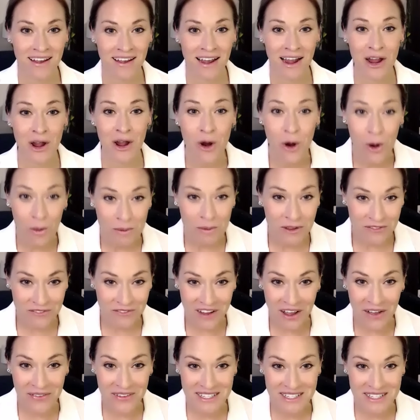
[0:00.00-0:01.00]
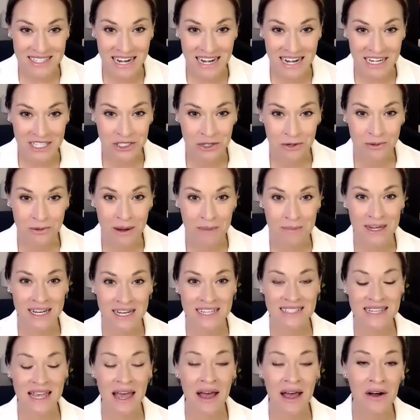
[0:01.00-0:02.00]
I hope you found these natural
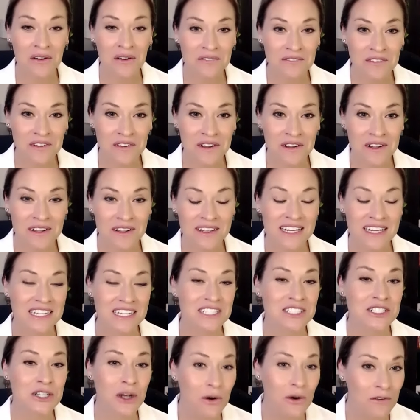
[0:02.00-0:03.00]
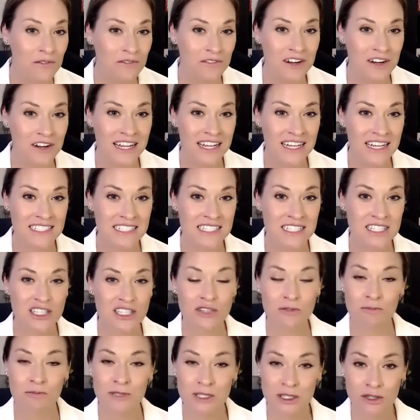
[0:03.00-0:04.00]
remedies helpful, and don't forget to
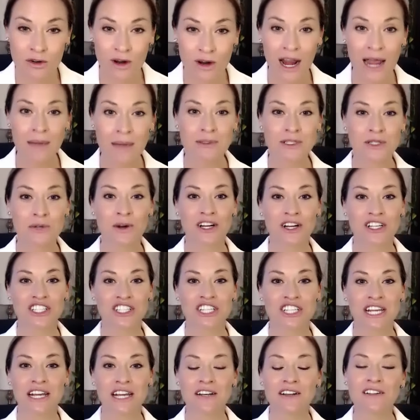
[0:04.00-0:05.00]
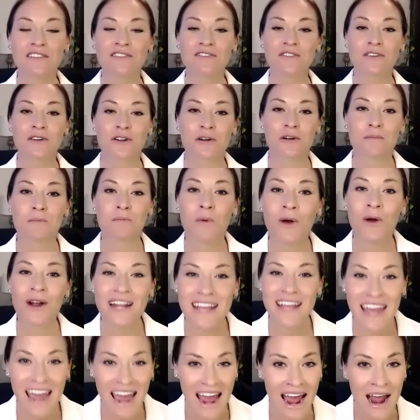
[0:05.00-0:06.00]
subscribe to our channel for more
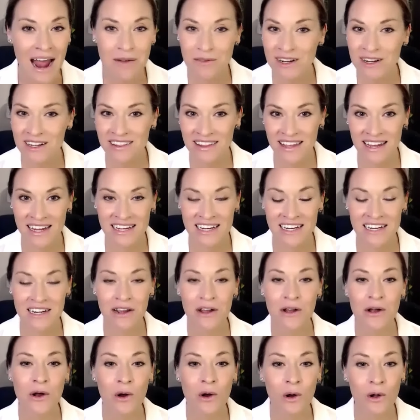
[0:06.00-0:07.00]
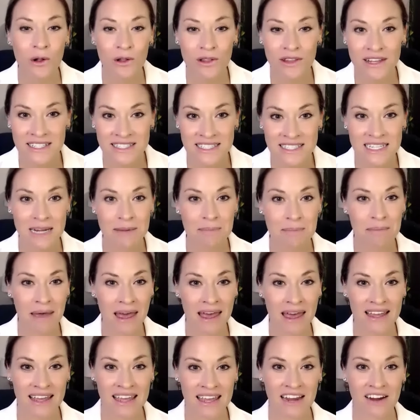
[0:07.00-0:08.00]
cat-related holistic
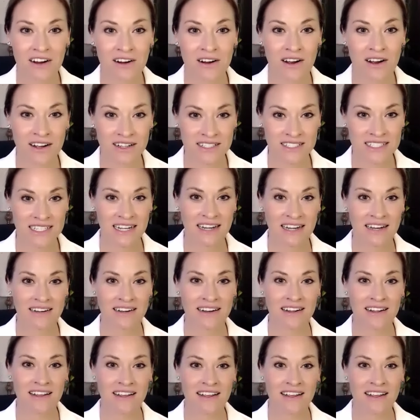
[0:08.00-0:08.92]
pet care content.